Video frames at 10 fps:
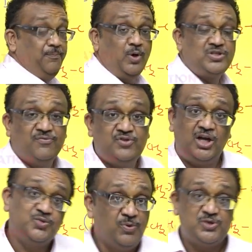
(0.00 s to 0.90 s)
positive
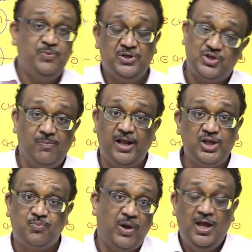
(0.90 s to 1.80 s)
charge must be
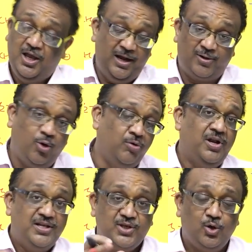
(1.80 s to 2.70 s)
stabilized by electron
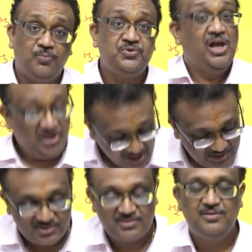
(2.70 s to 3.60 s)
releasing groups?
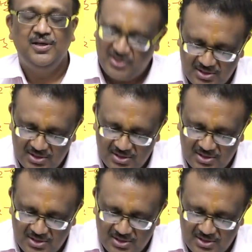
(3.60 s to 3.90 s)
Yes, it